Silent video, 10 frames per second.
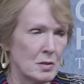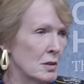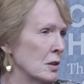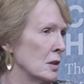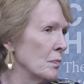
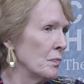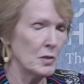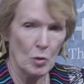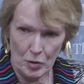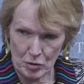um,
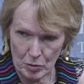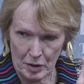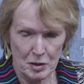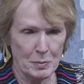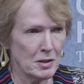although you are
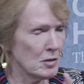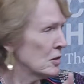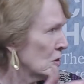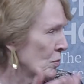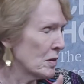expected to
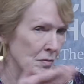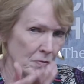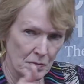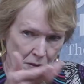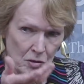know one of
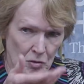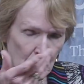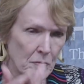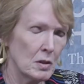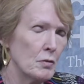you know,
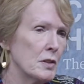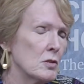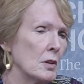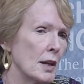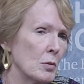the
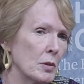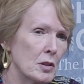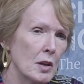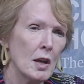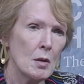official language,